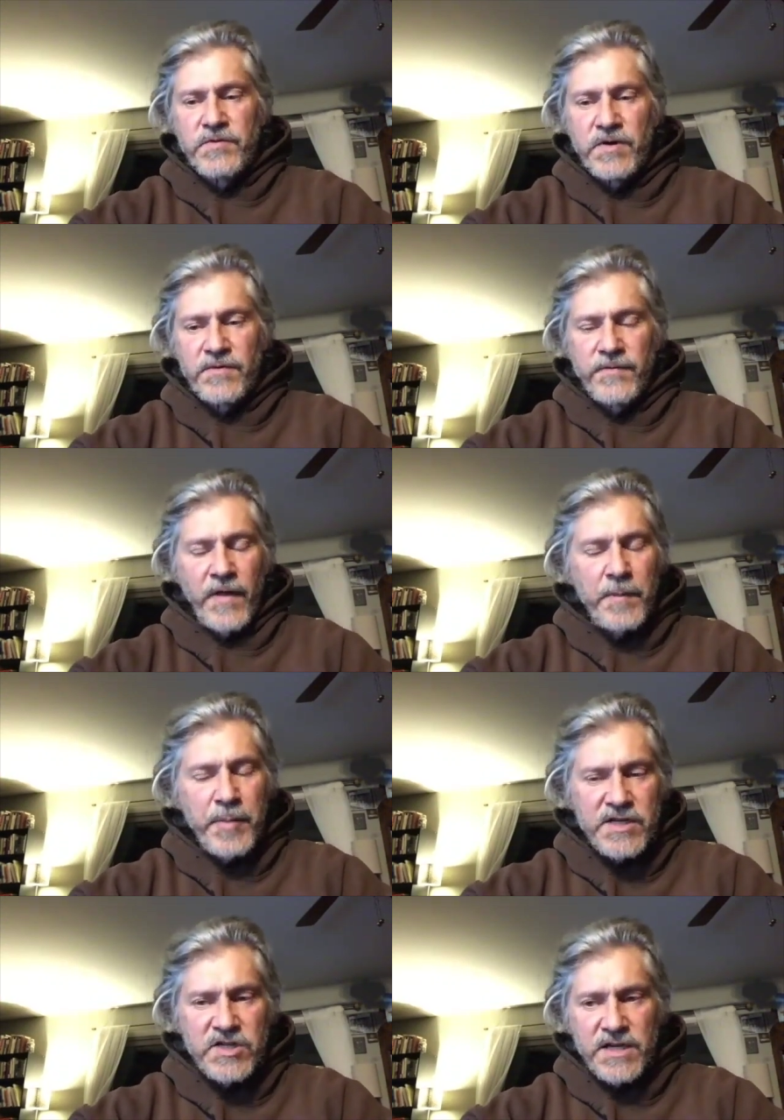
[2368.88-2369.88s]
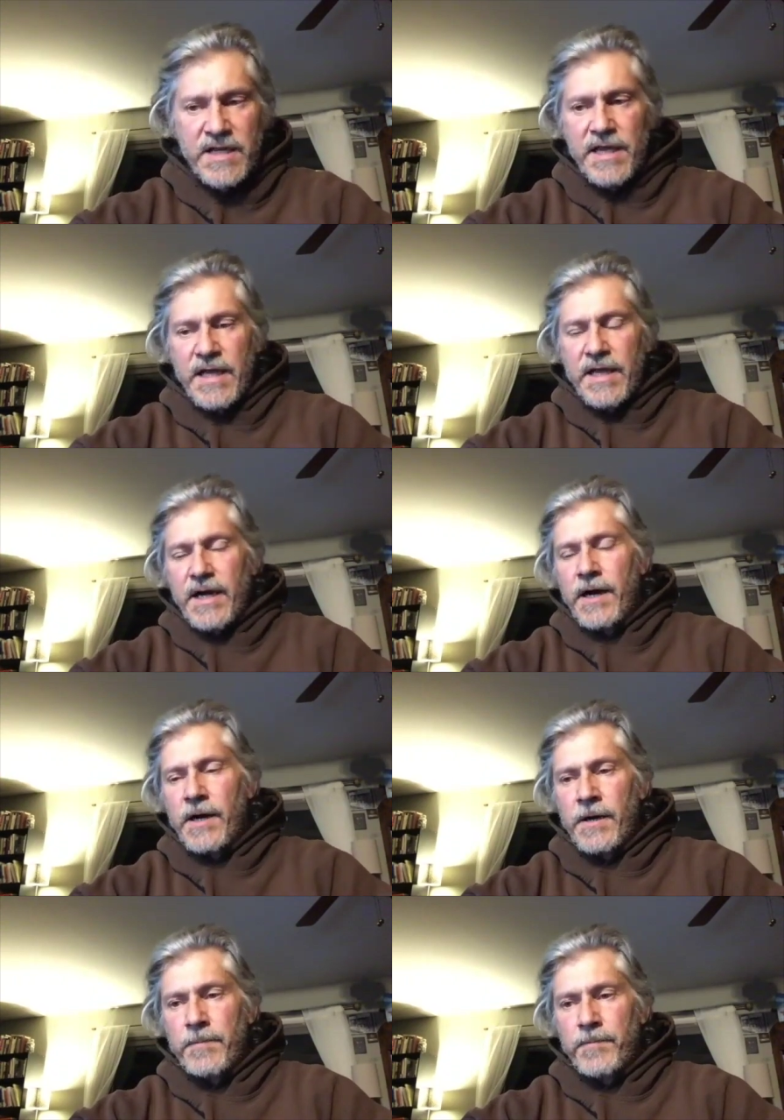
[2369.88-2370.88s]
fund the budget.
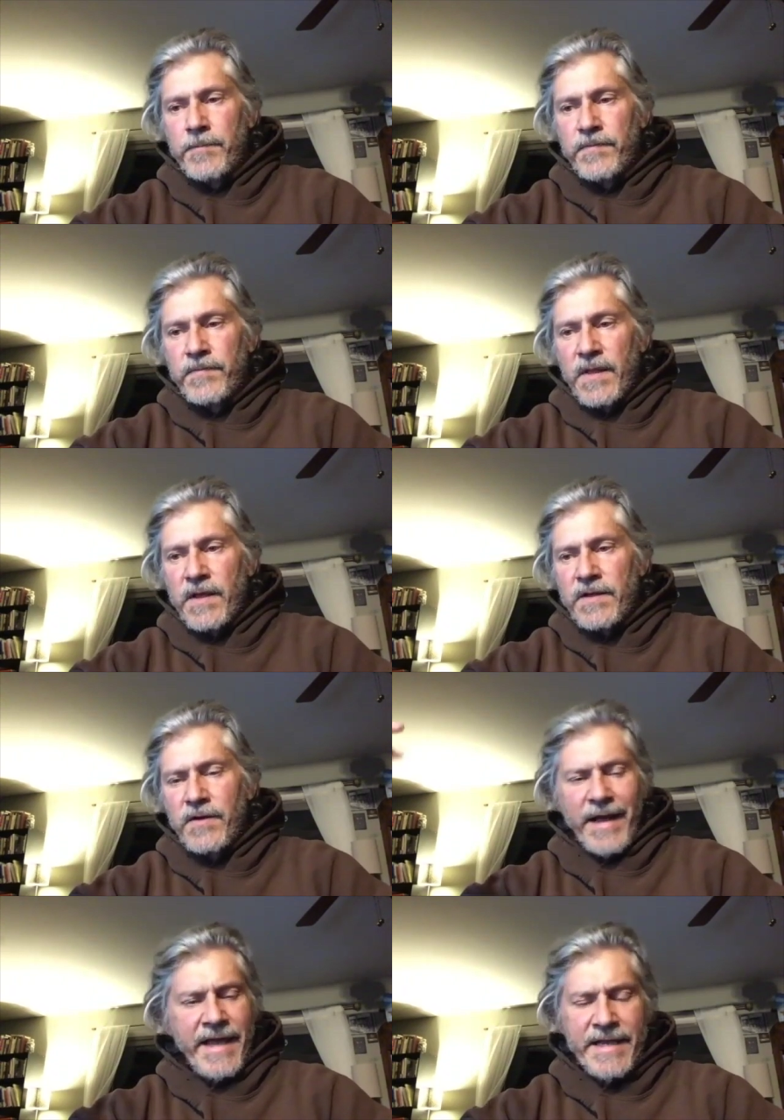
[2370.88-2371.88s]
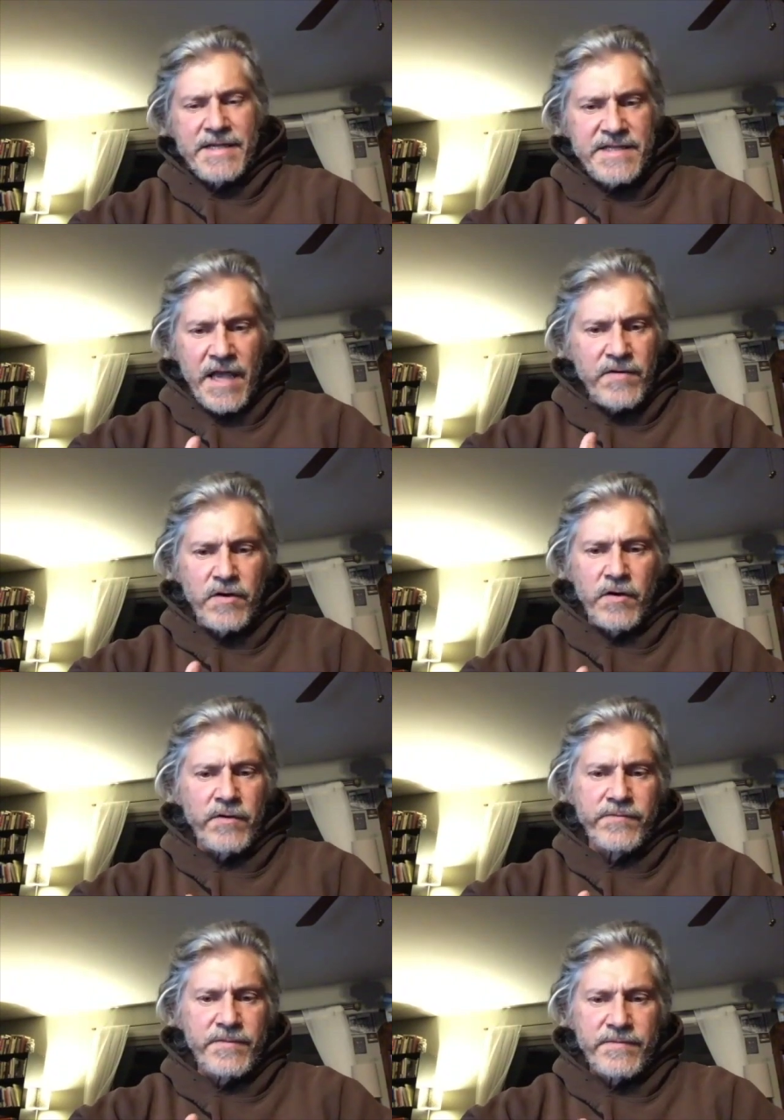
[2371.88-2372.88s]
87 or